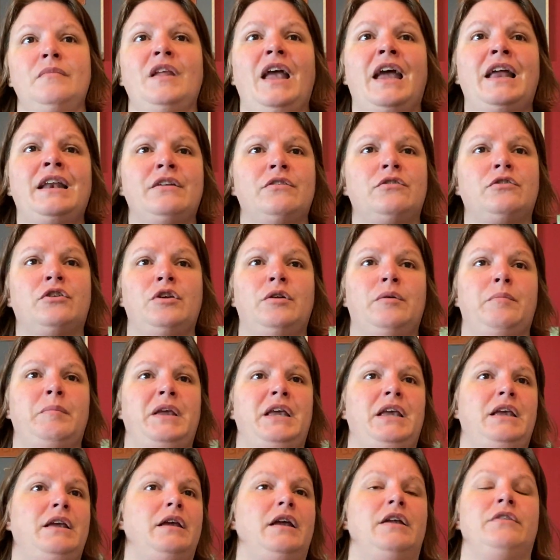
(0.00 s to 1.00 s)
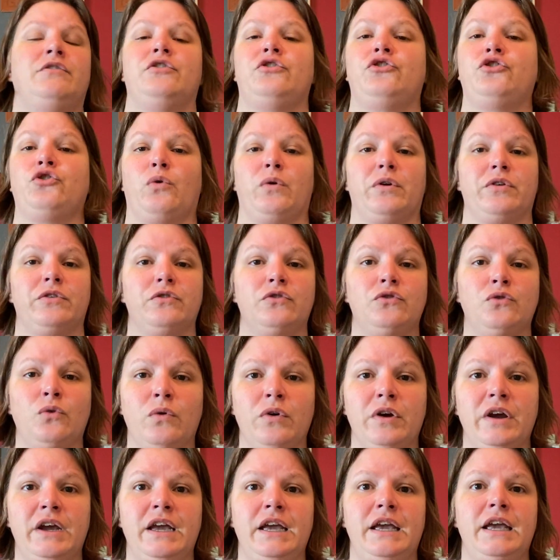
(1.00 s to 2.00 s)
And it's gonna be, it's a short
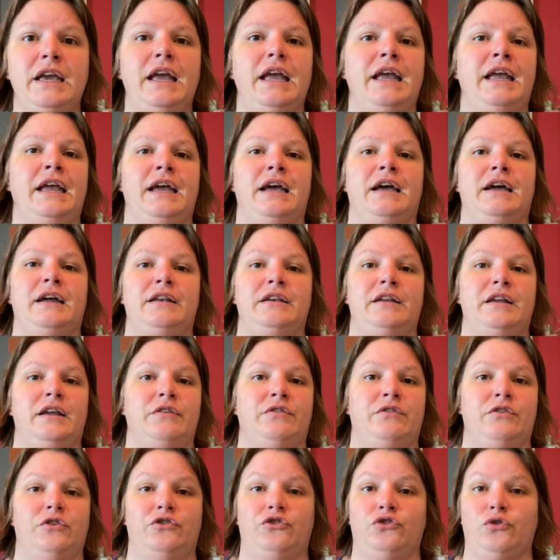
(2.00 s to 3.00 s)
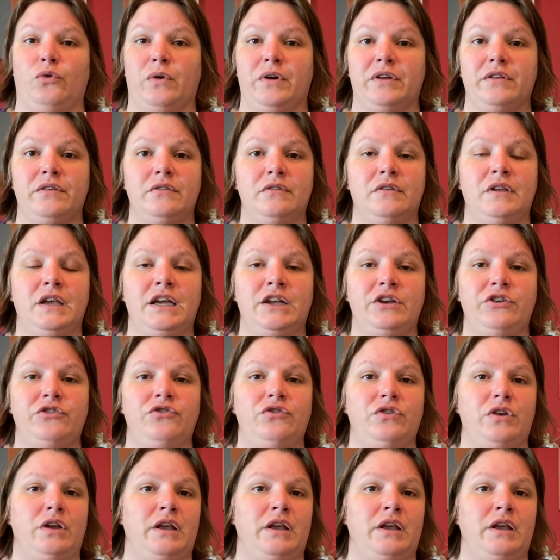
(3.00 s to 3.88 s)
story and it's a short stitch.